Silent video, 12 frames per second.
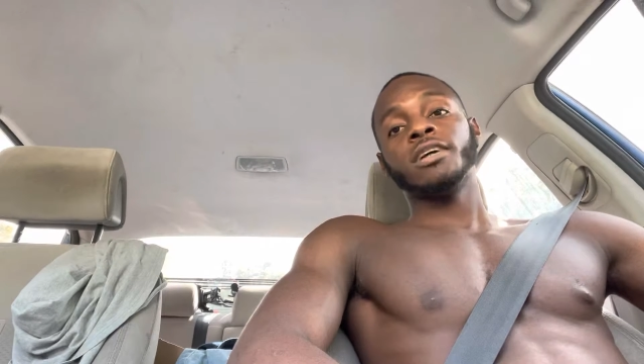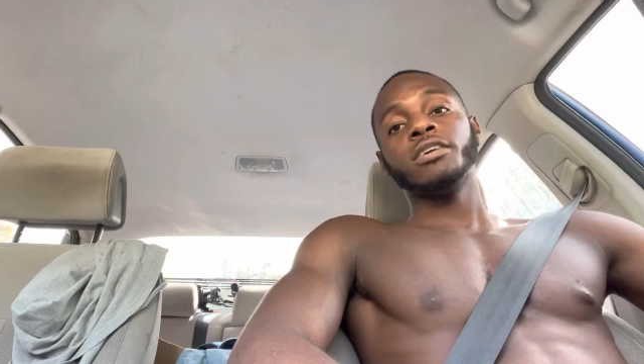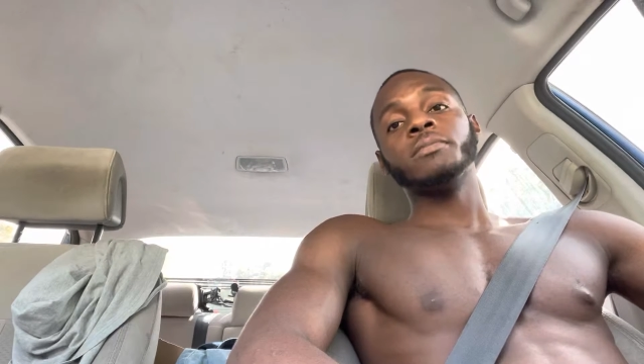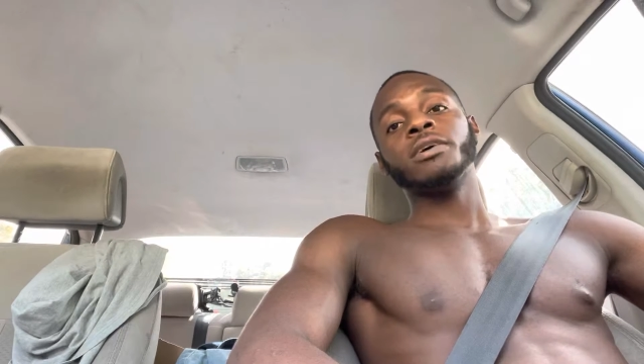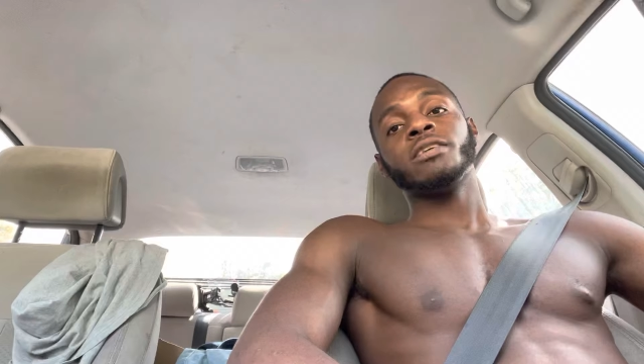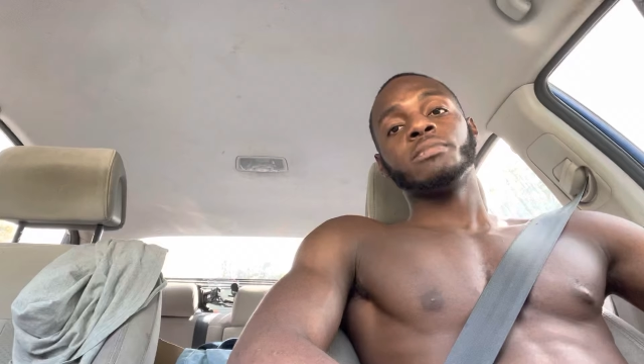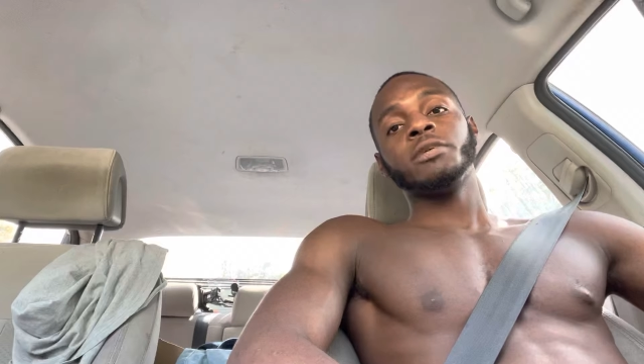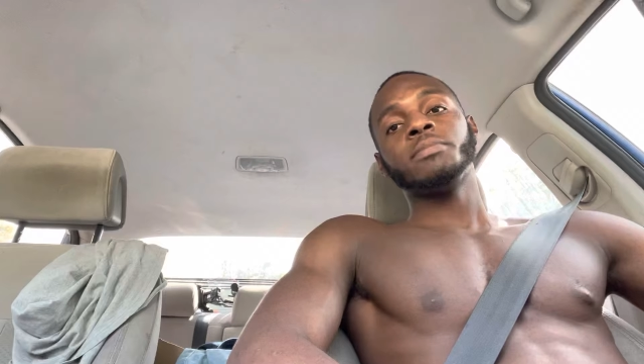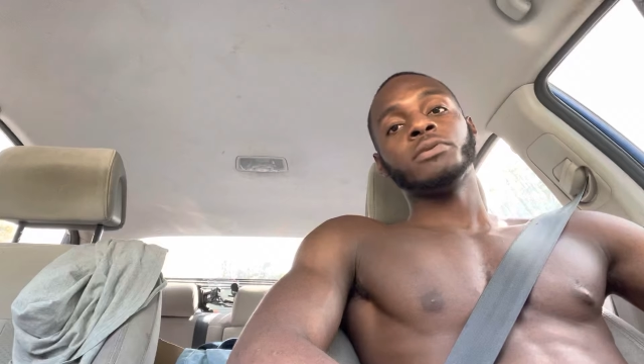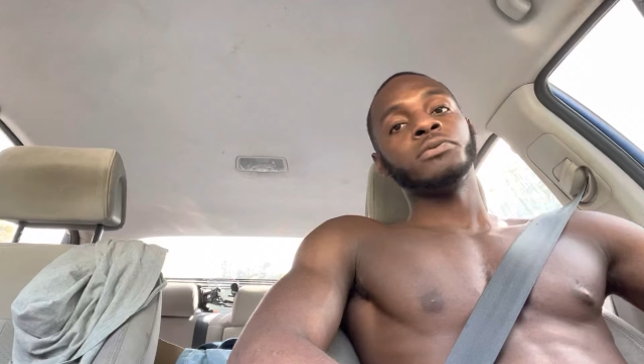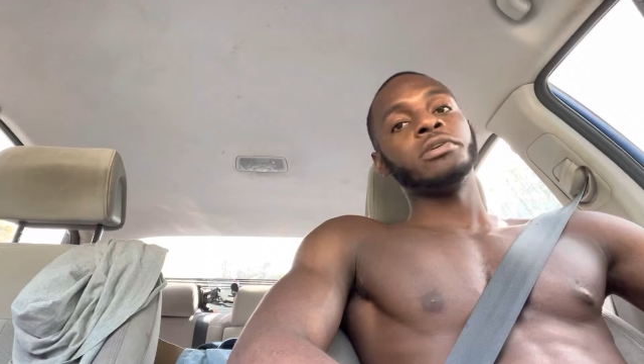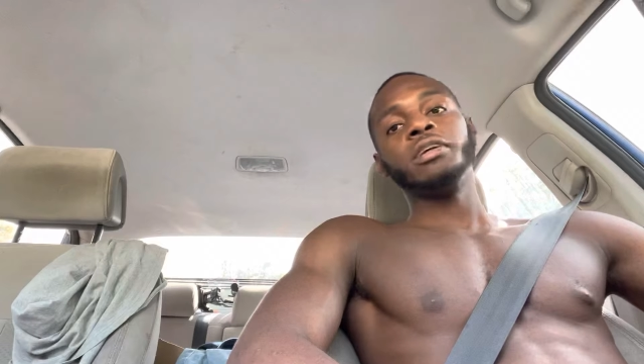a good amount of people
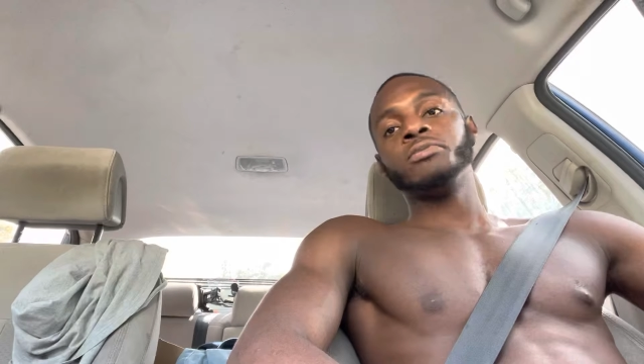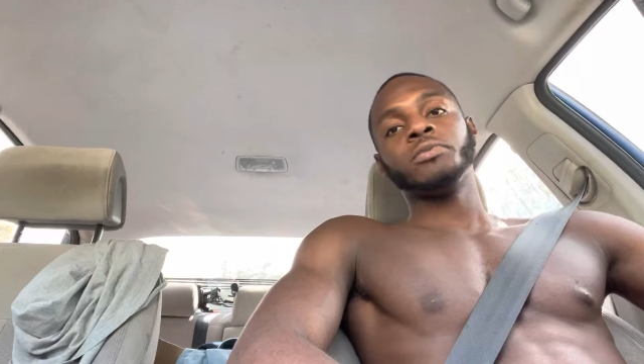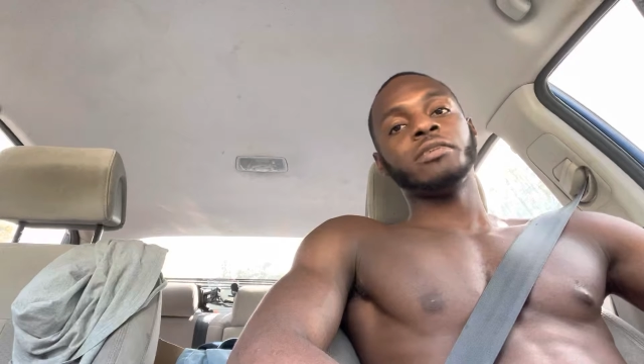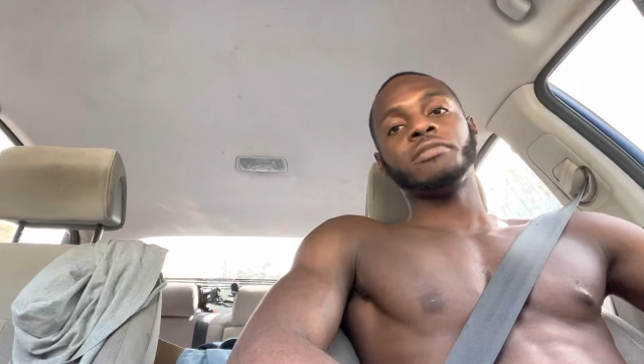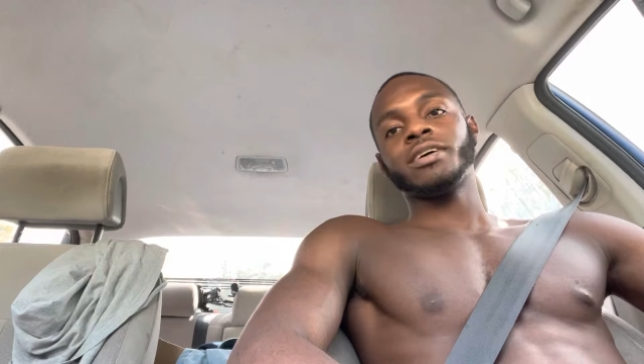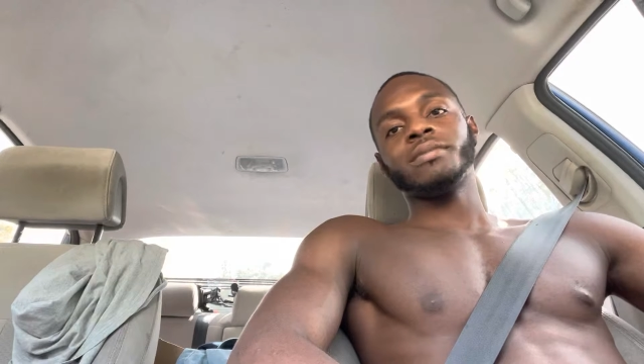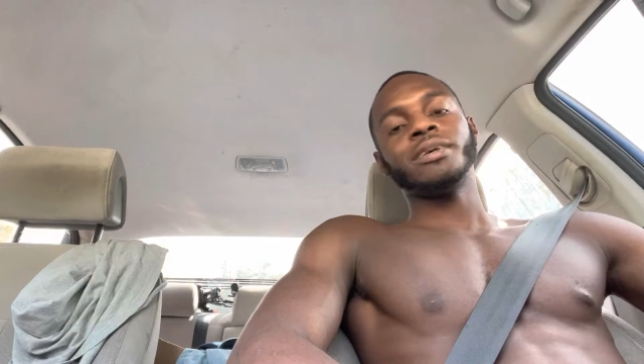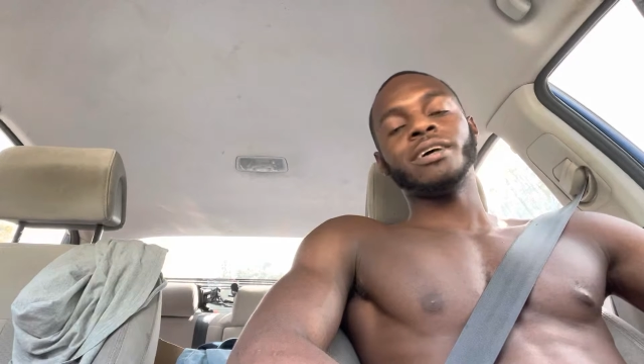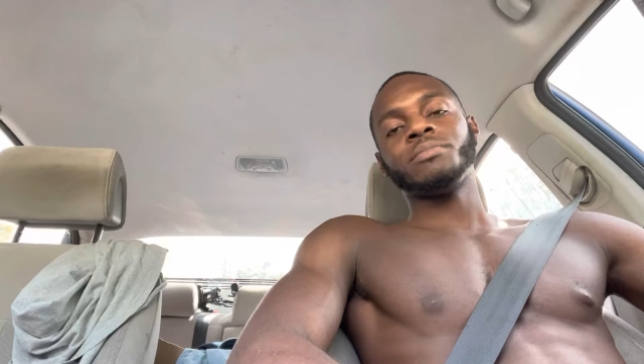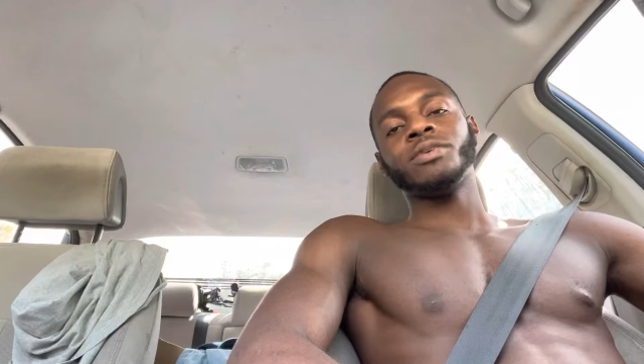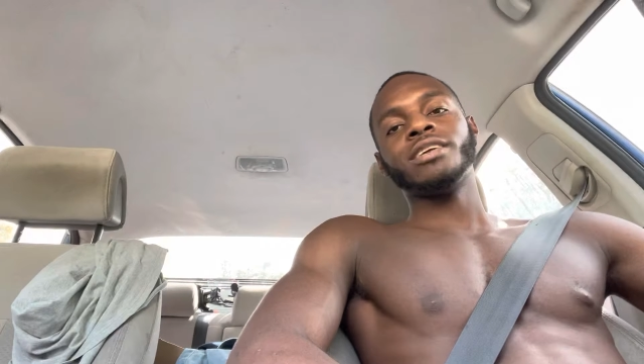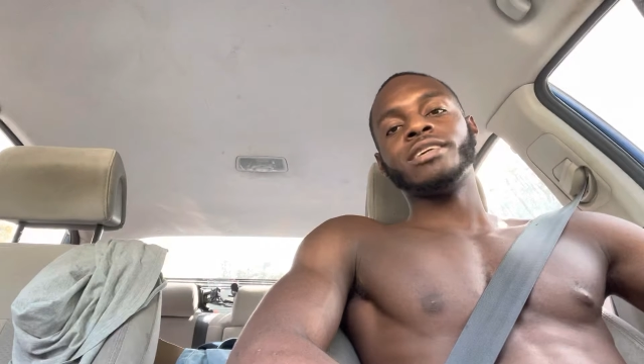who didn't want to fucking buy
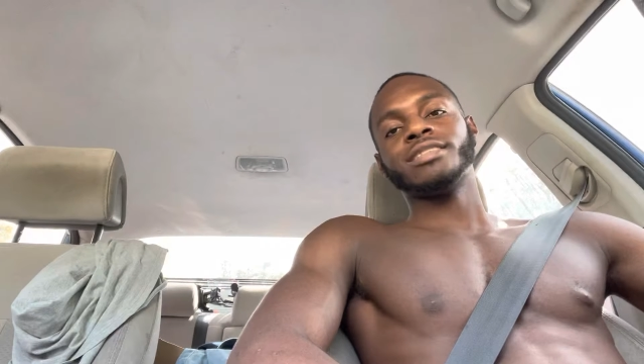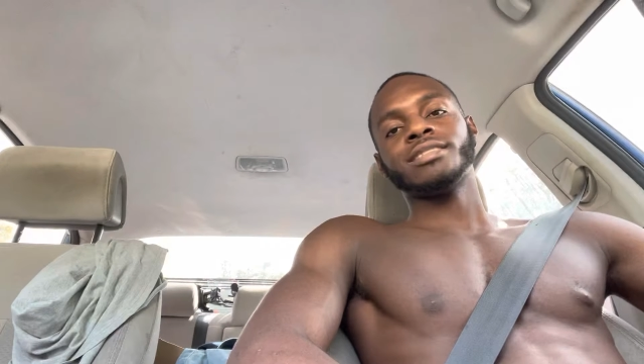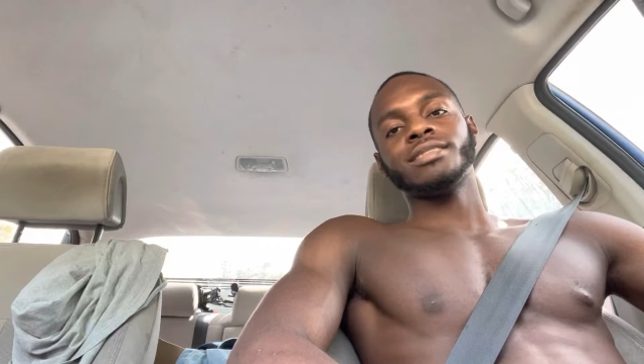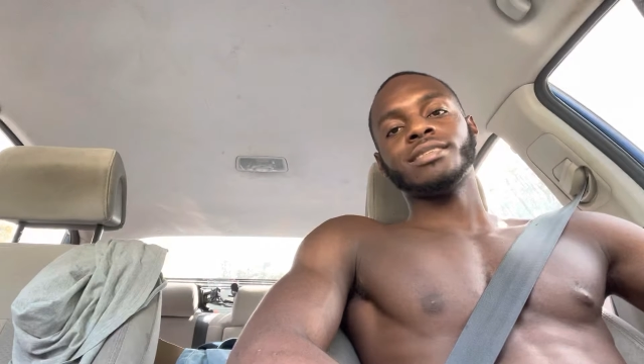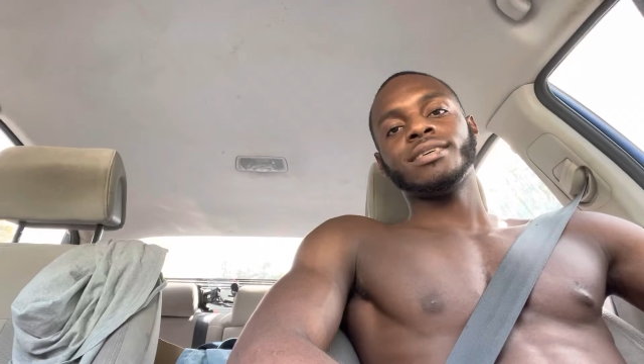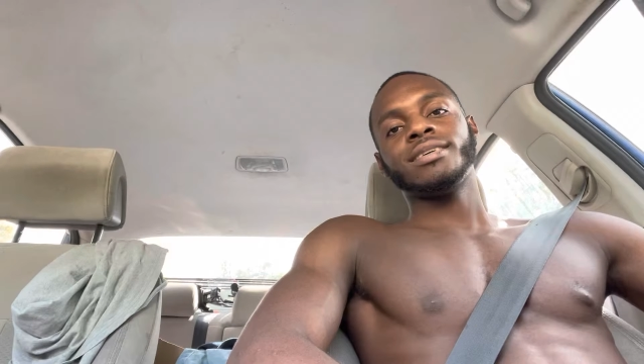the product,